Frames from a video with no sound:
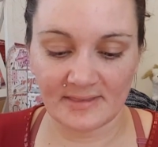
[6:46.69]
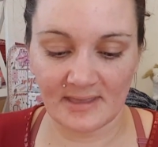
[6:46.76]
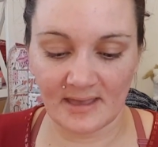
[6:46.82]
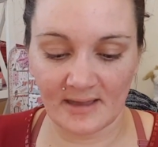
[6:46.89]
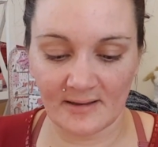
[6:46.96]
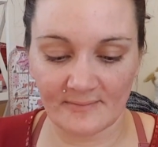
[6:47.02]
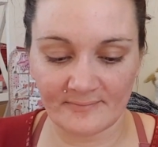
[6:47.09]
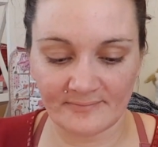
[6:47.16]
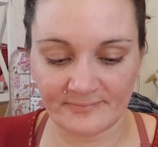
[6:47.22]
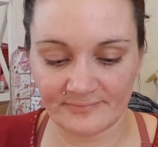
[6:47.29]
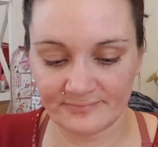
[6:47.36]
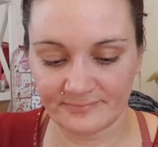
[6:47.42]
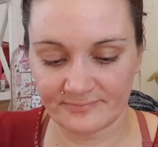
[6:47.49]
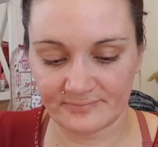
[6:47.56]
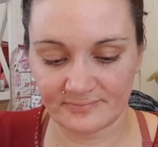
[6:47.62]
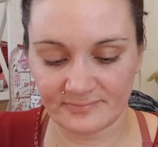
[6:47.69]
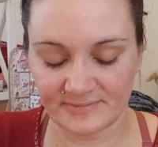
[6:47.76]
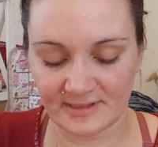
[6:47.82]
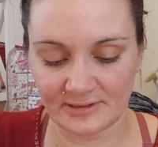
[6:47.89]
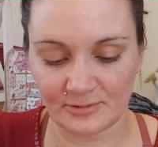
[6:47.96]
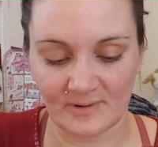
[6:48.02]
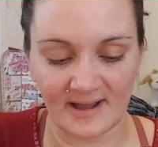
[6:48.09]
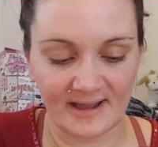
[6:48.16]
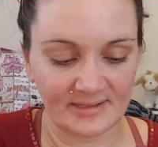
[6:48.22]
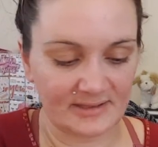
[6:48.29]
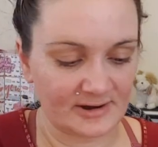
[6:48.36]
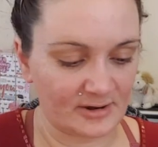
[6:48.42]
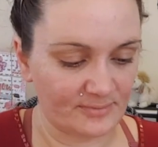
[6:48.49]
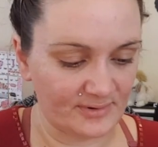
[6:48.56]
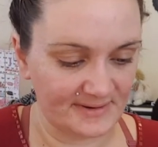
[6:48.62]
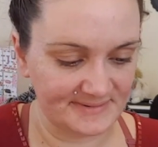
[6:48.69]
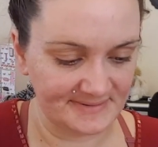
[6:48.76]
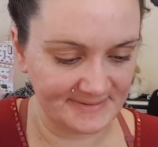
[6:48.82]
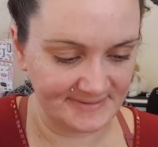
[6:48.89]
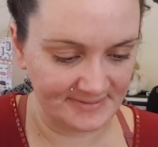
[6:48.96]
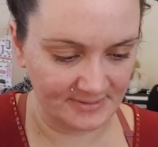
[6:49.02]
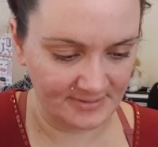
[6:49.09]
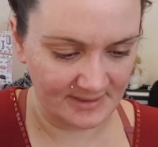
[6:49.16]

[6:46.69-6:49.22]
the little eyeliner brushes.